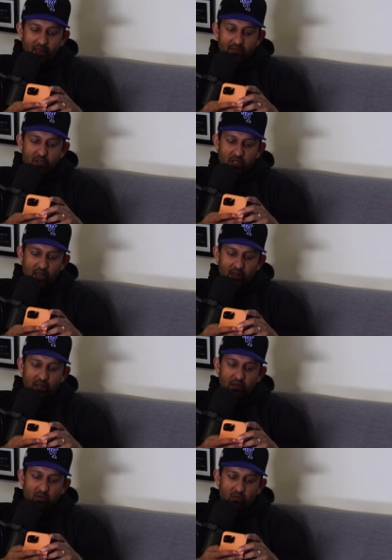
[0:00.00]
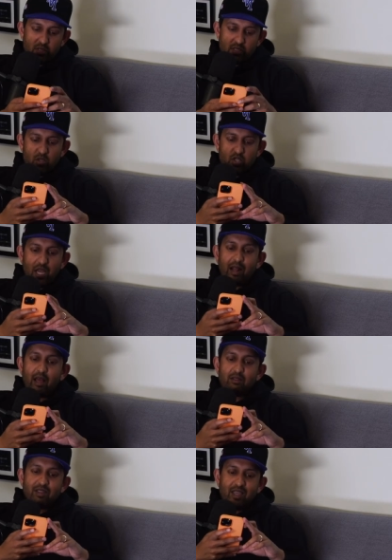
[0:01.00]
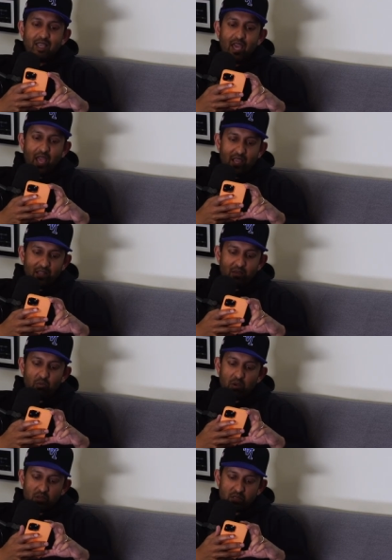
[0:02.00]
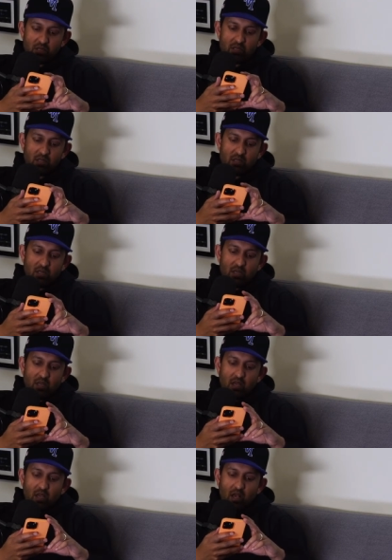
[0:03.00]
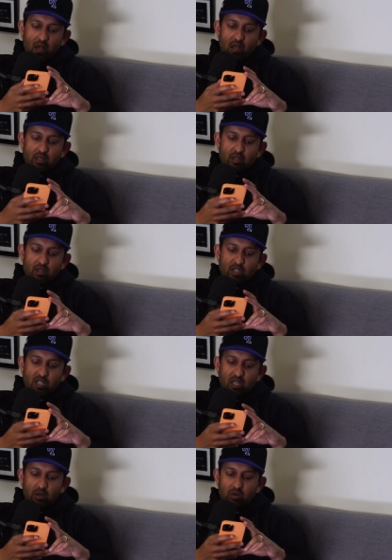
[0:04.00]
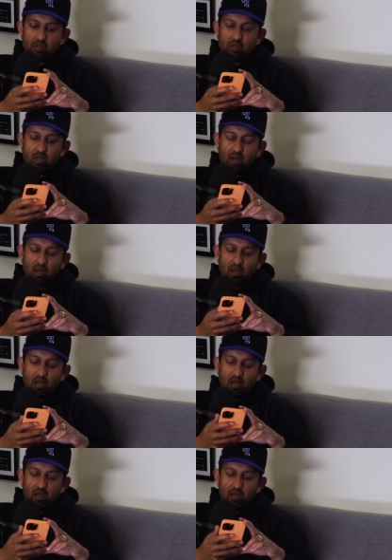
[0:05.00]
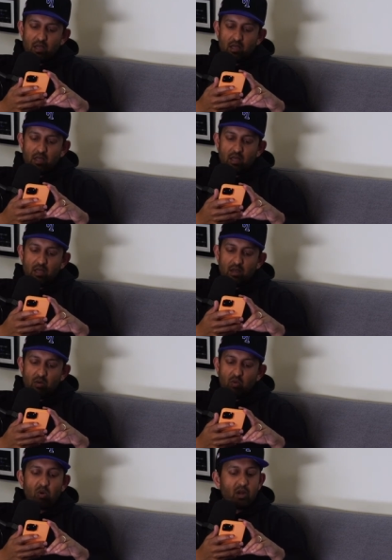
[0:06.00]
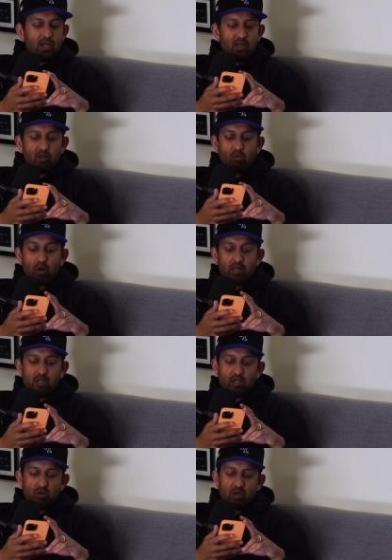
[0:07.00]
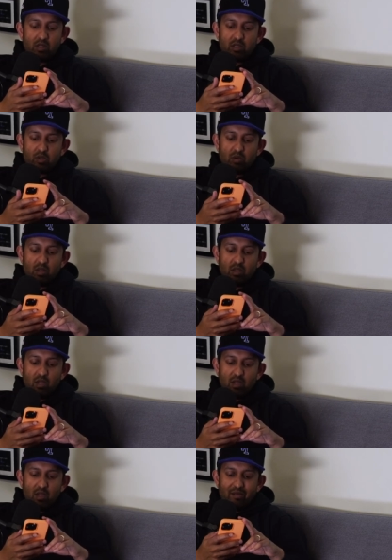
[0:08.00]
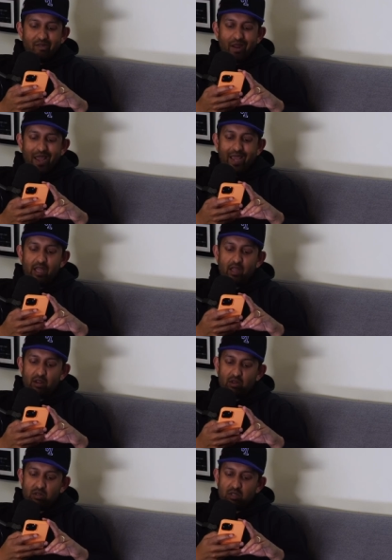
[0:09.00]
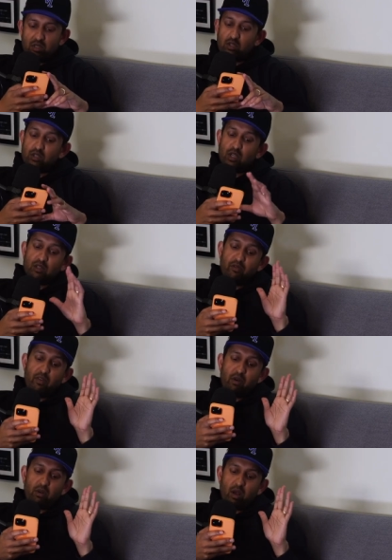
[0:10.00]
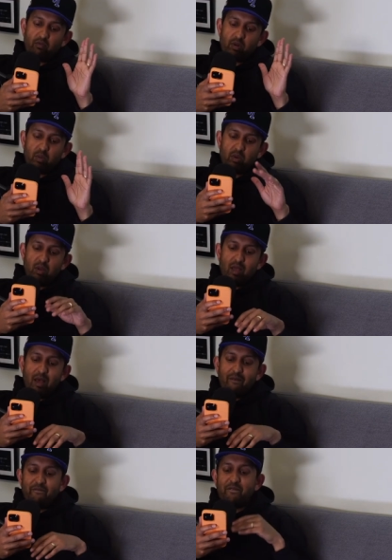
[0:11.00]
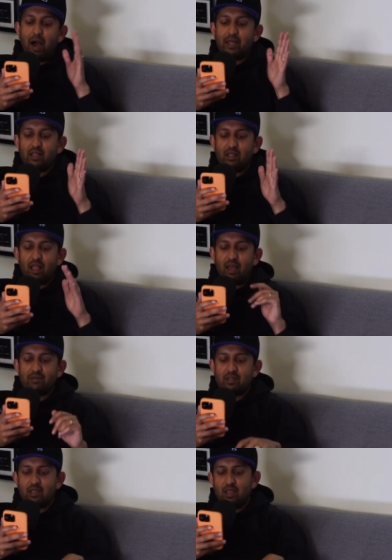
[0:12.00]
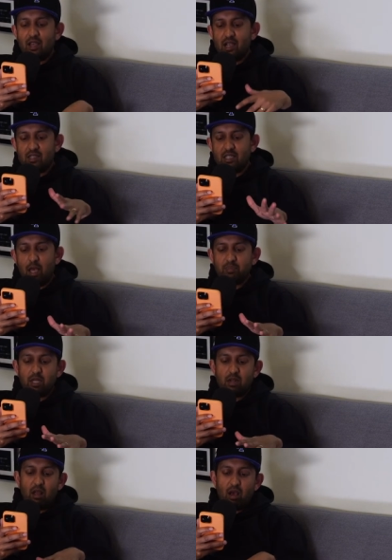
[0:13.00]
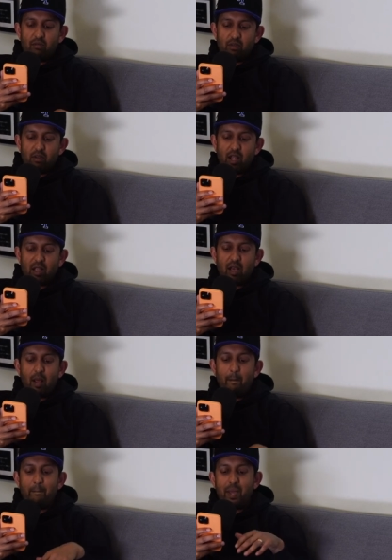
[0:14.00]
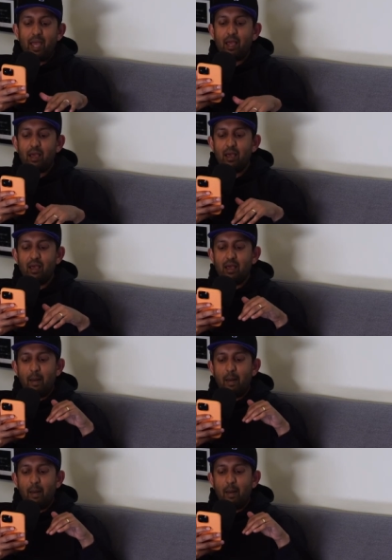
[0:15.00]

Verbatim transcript: have a shout out shout out to Katie Wilson. Uh, she was uh, working in the running shoe industry for eight years. She said she felt comfortable, finally left, accepted an offer, and got a big,